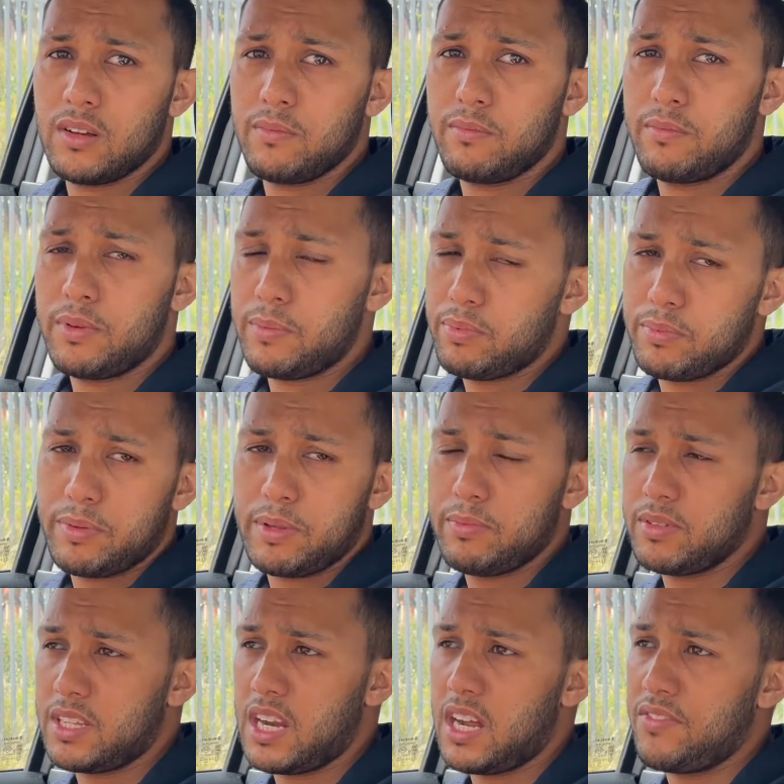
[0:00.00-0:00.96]

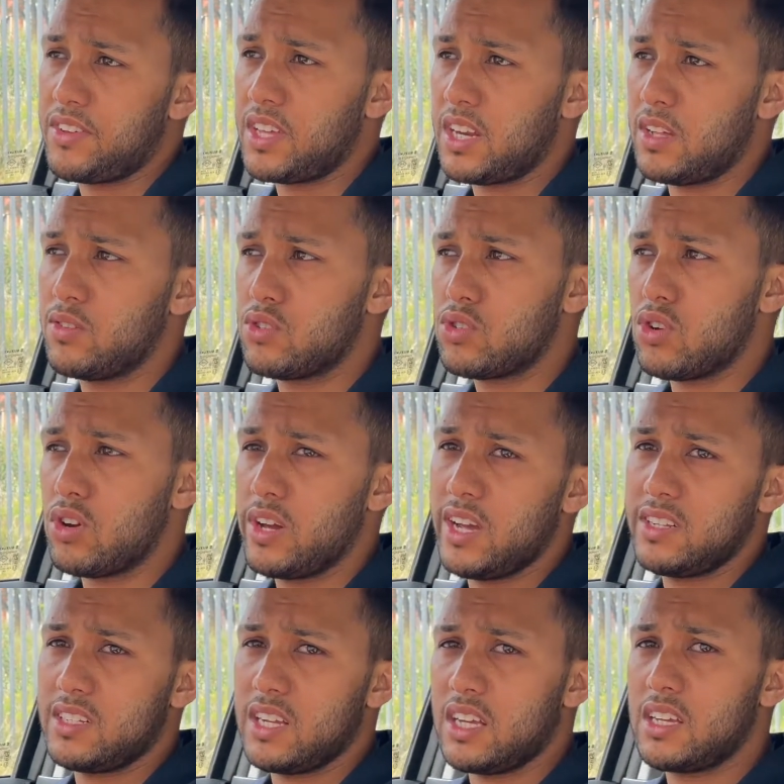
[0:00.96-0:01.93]
people driving around this car
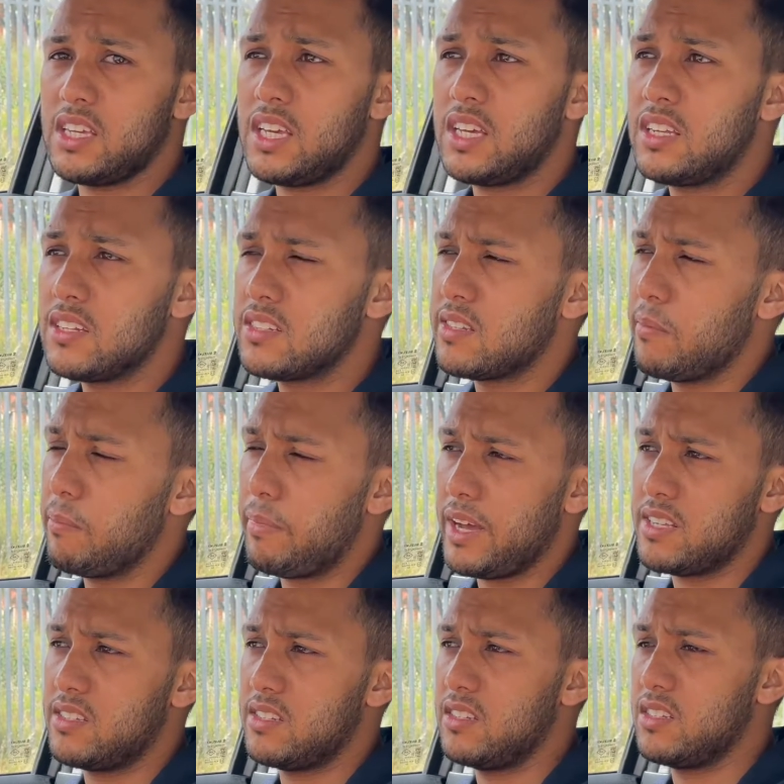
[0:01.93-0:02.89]
as like Ignis
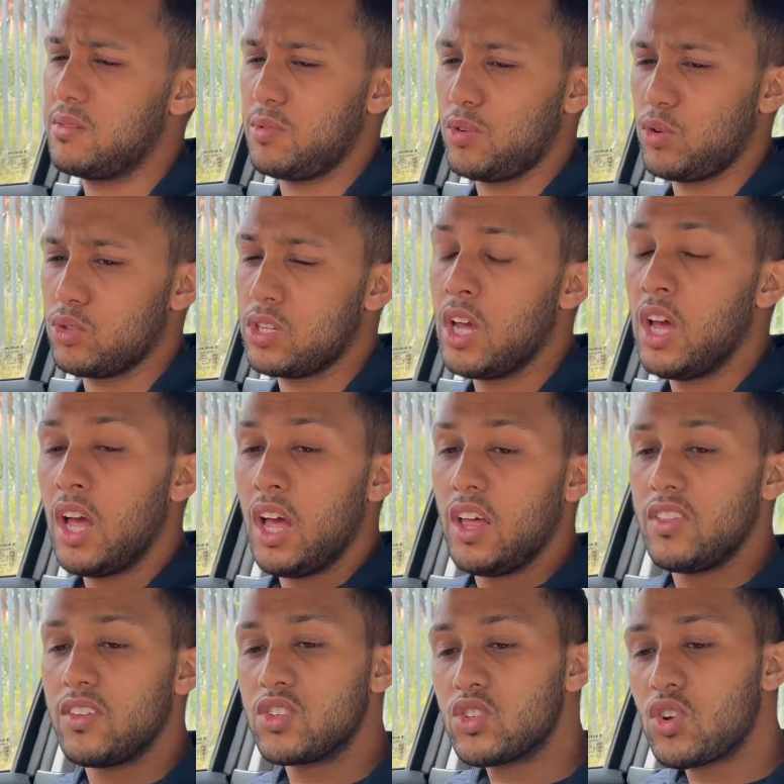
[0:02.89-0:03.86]
ambassadors, because
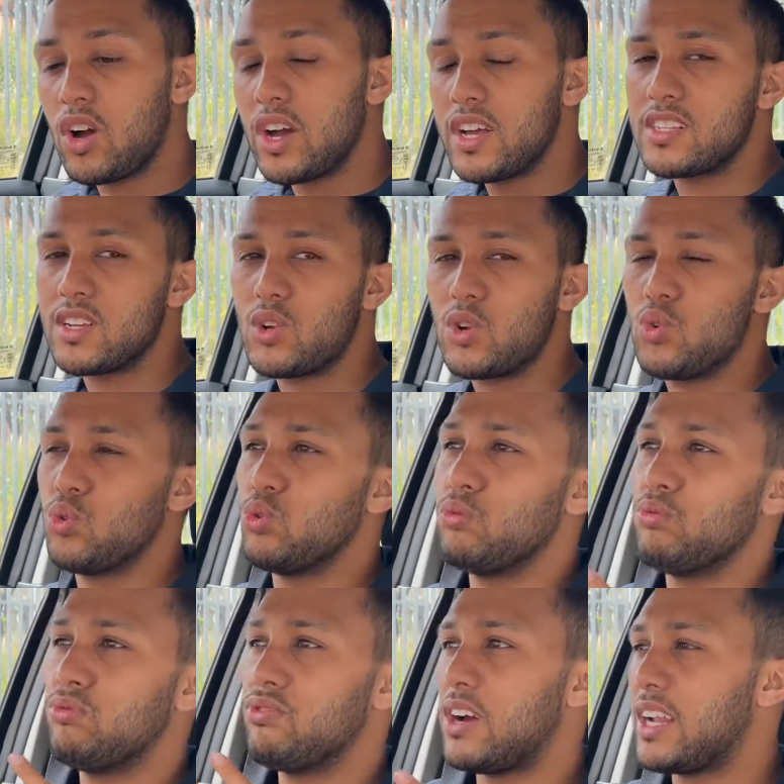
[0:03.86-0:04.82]
this car has a cool,
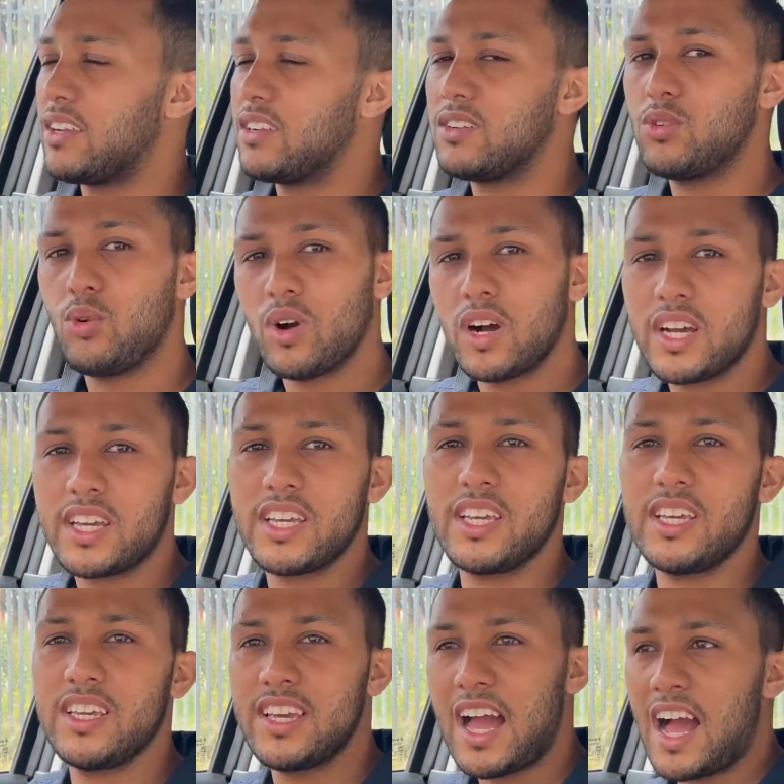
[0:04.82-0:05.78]
fun, quirky,
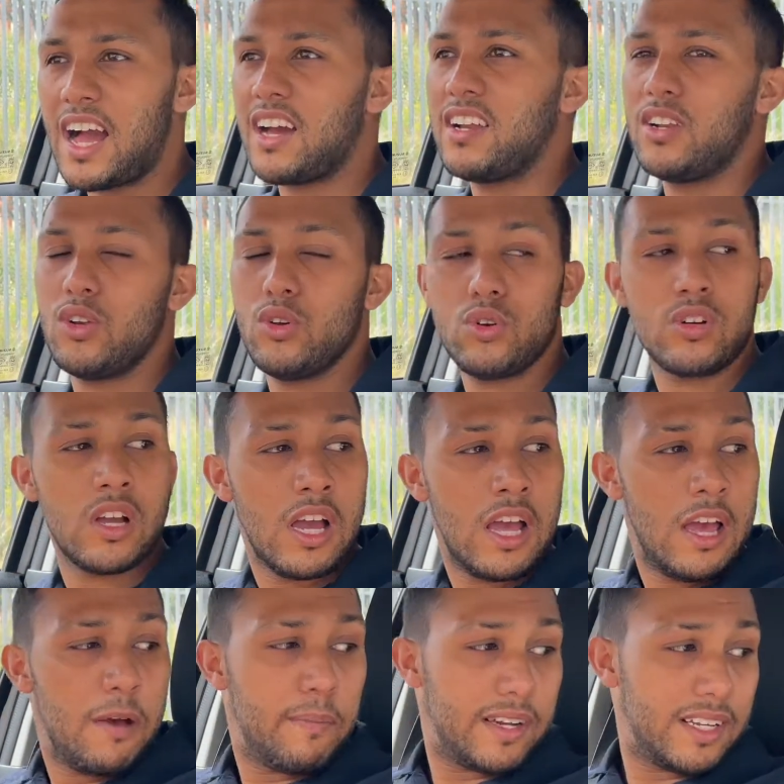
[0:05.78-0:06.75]
young look,
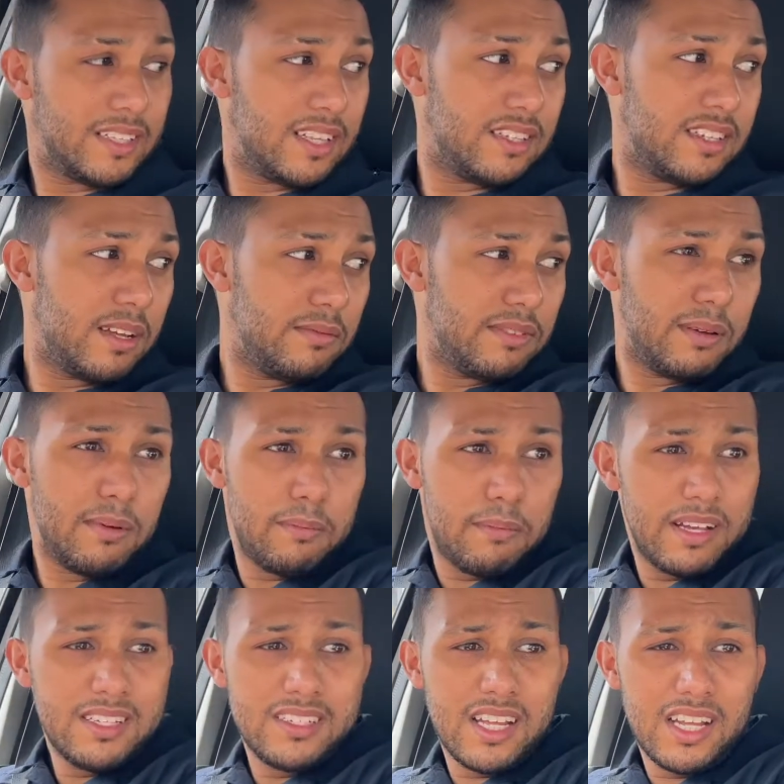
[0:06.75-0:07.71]
but at the same time I
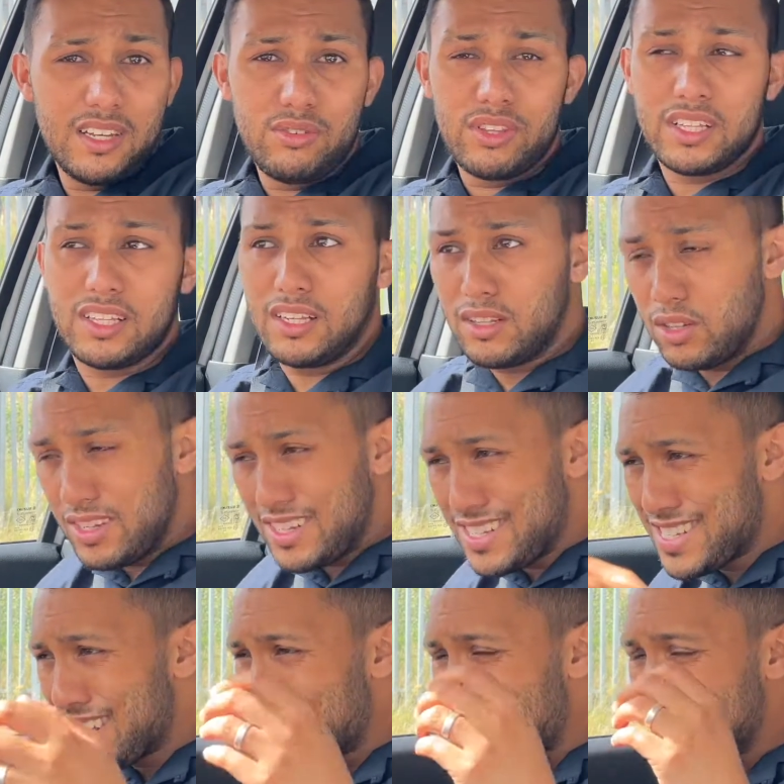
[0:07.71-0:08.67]
must tell you that it
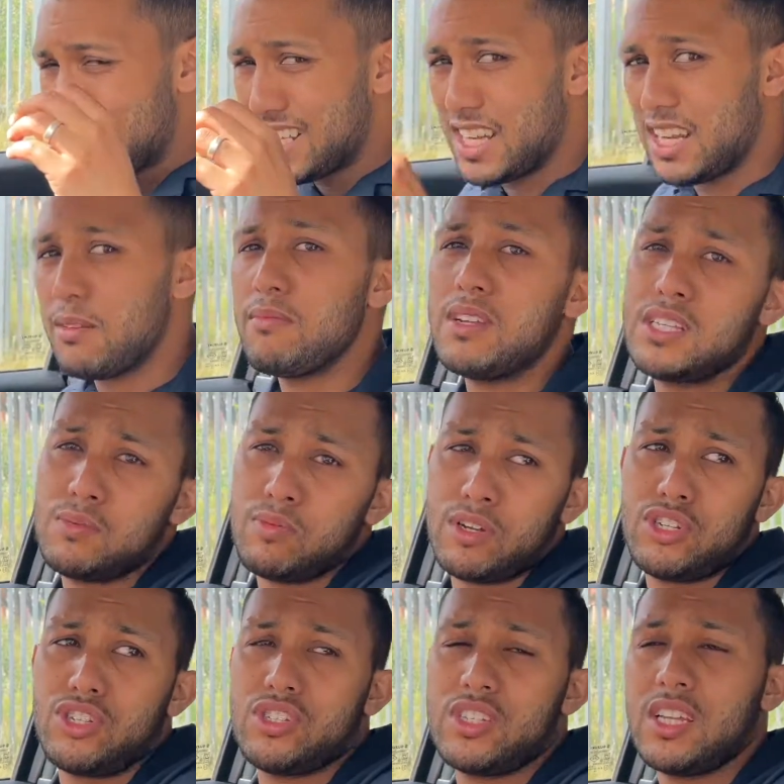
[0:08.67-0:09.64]
is extremely
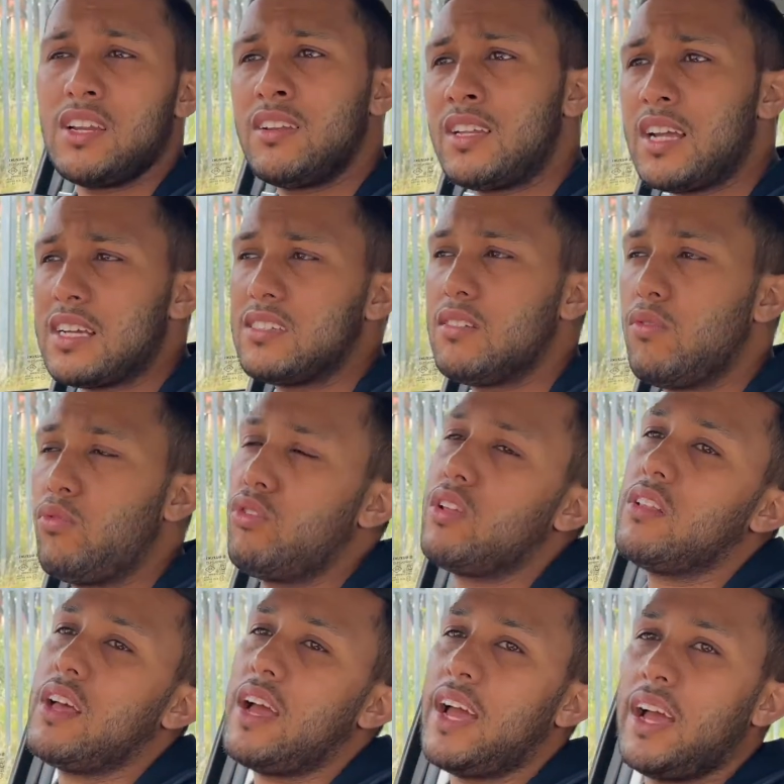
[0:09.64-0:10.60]
spacious and it doesn't
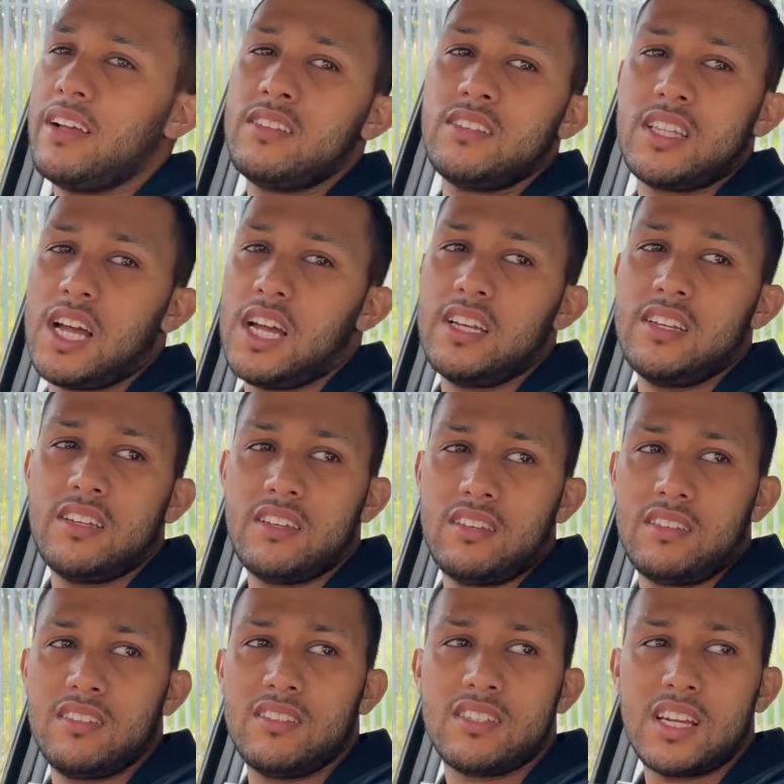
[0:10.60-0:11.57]
feel as tiny
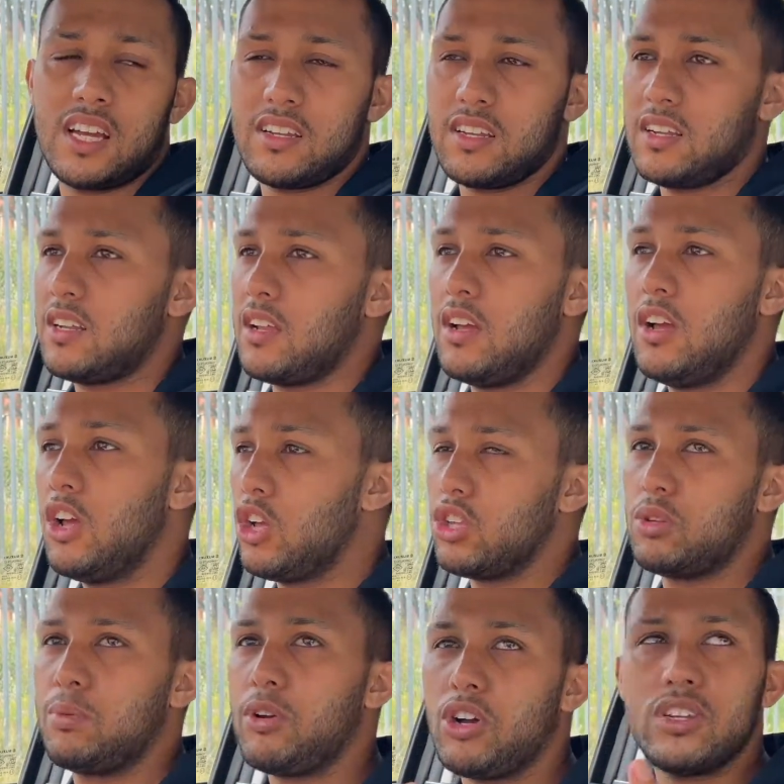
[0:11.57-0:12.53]
inside.
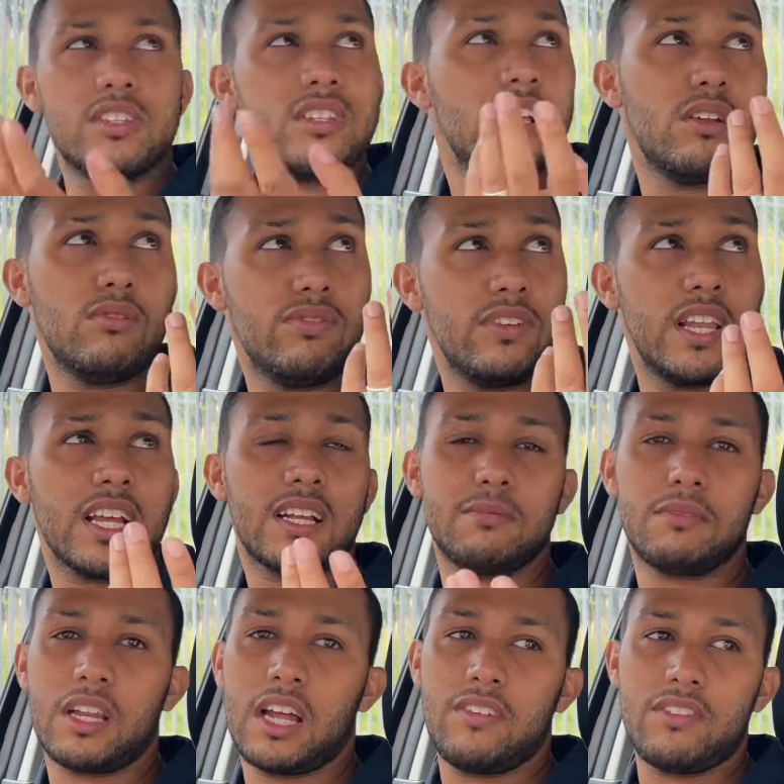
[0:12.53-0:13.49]
To be honest, I don't feel like I'm
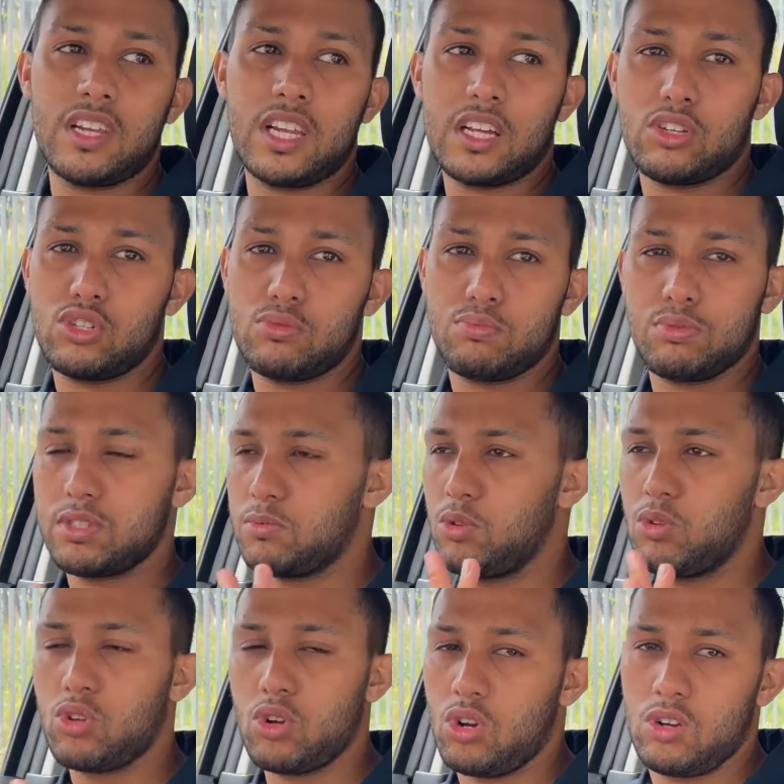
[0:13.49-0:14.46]
driving like a super
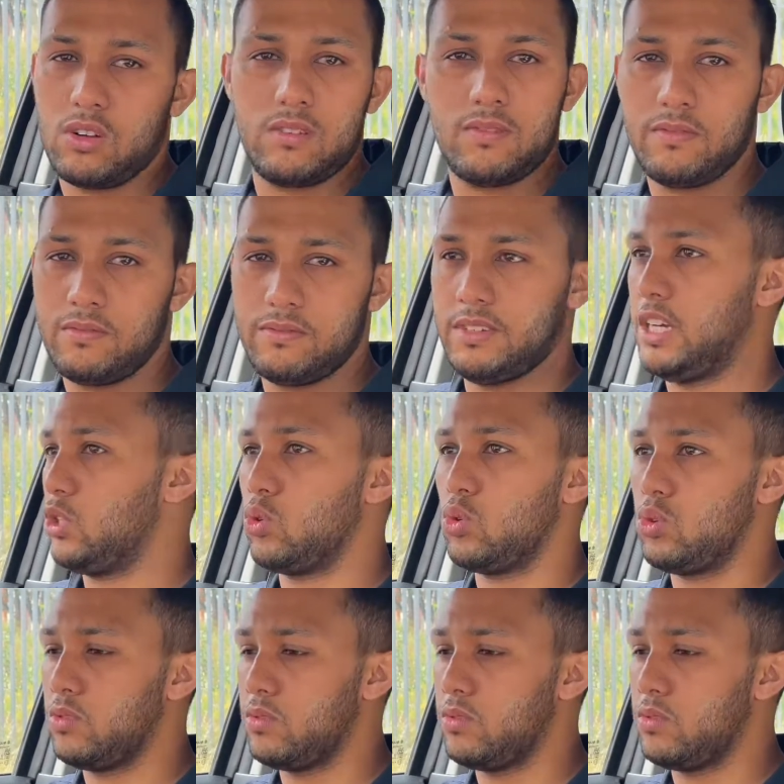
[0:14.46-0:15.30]
small car at all.